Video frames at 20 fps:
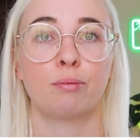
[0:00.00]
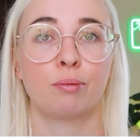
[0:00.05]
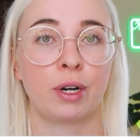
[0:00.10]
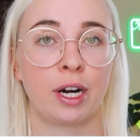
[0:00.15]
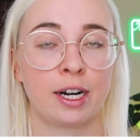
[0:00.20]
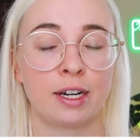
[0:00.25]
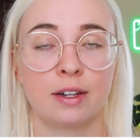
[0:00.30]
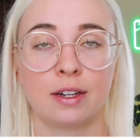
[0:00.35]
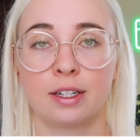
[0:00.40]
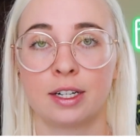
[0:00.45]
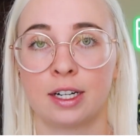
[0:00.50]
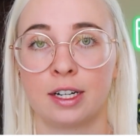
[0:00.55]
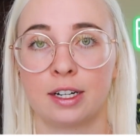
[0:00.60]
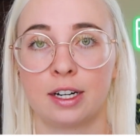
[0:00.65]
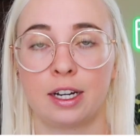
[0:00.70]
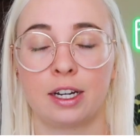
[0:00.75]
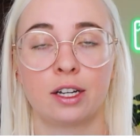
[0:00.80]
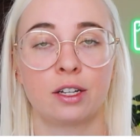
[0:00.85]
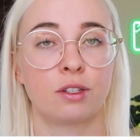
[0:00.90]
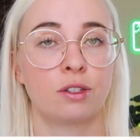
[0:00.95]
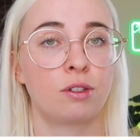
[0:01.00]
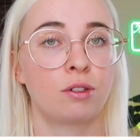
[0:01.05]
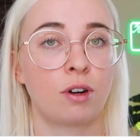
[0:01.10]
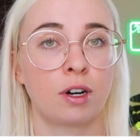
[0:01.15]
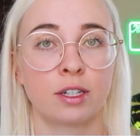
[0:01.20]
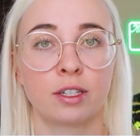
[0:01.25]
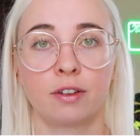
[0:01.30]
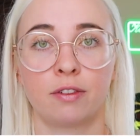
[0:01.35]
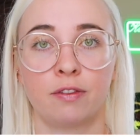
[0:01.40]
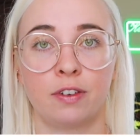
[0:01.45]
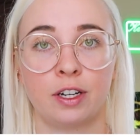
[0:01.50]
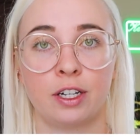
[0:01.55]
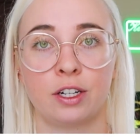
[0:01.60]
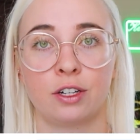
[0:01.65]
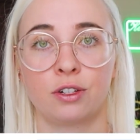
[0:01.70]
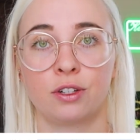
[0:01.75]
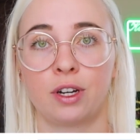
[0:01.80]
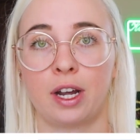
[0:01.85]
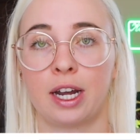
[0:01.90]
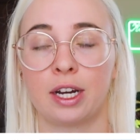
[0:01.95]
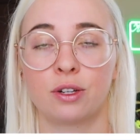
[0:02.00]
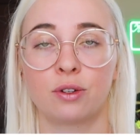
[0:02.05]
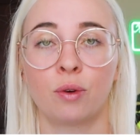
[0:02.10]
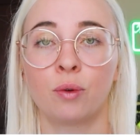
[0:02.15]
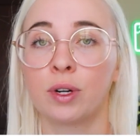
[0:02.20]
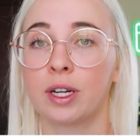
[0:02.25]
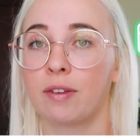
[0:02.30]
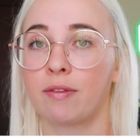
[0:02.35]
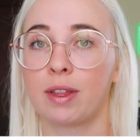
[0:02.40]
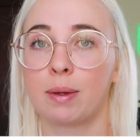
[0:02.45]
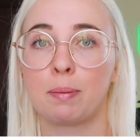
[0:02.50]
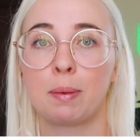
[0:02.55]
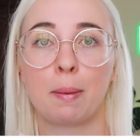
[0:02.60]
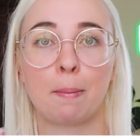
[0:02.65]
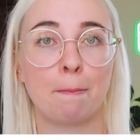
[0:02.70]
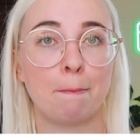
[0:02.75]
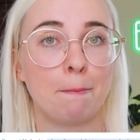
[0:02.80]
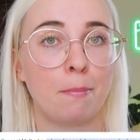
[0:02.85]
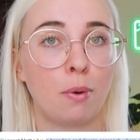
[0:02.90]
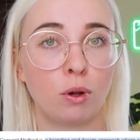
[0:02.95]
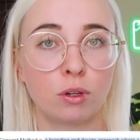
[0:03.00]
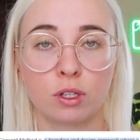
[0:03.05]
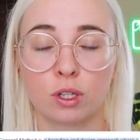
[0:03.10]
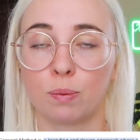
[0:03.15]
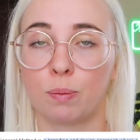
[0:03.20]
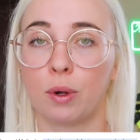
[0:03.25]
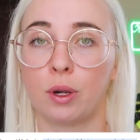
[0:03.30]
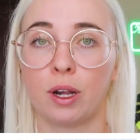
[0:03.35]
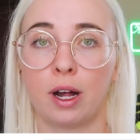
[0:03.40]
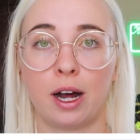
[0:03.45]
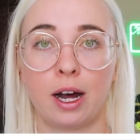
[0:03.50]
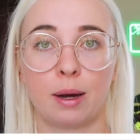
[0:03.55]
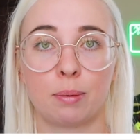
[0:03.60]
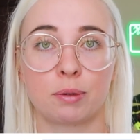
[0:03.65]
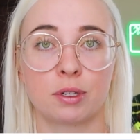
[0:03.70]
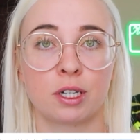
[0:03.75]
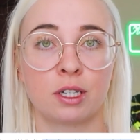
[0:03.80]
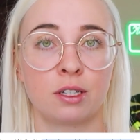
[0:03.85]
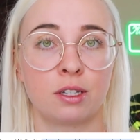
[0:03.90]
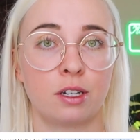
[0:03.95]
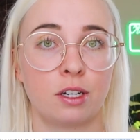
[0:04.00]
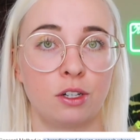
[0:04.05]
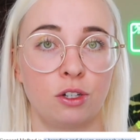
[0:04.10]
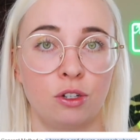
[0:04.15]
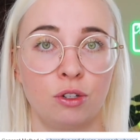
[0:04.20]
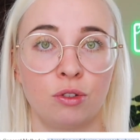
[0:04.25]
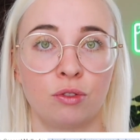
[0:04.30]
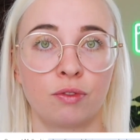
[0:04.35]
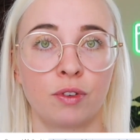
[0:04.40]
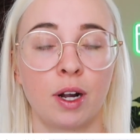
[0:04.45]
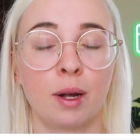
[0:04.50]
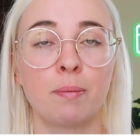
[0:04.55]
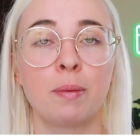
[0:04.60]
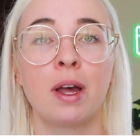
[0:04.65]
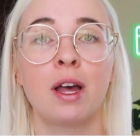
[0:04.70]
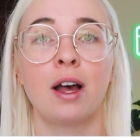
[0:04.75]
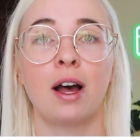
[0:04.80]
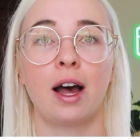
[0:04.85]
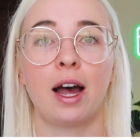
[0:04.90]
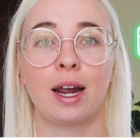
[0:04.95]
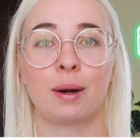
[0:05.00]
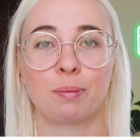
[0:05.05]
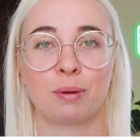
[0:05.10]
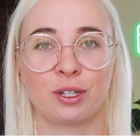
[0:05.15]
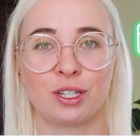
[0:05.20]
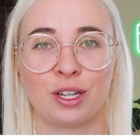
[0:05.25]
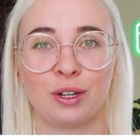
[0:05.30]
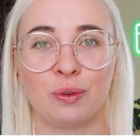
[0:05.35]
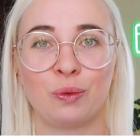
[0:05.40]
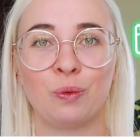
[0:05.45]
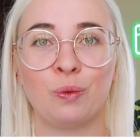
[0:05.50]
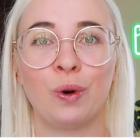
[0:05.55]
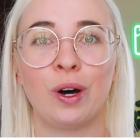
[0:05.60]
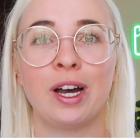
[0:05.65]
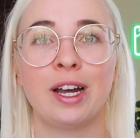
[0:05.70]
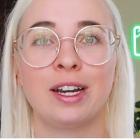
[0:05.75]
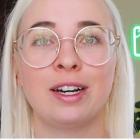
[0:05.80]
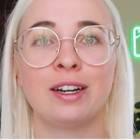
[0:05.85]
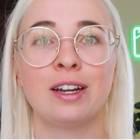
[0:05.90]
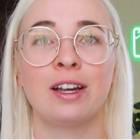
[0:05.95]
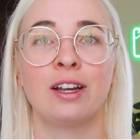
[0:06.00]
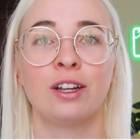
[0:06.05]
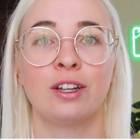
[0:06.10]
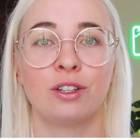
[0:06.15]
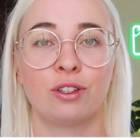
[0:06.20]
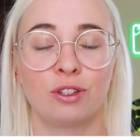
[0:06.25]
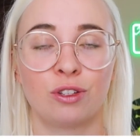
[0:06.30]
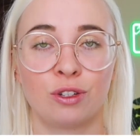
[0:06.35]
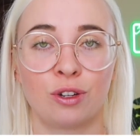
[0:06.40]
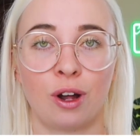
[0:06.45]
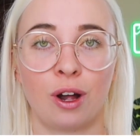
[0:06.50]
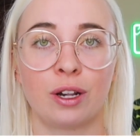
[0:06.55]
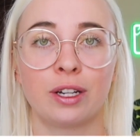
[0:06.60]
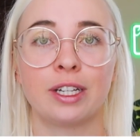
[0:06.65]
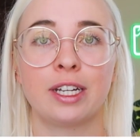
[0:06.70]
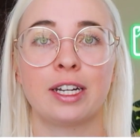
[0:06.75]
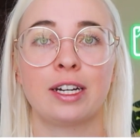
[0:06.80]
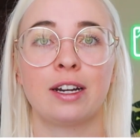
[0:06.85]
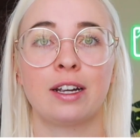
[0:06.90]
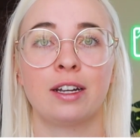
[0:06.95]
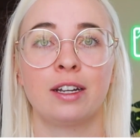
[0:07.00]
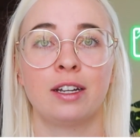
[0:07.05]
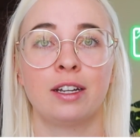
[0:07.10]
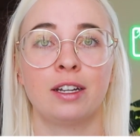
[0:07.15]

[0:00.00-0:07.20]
brand identity start to finish. I don't give them multiple options to choose from. I present one solid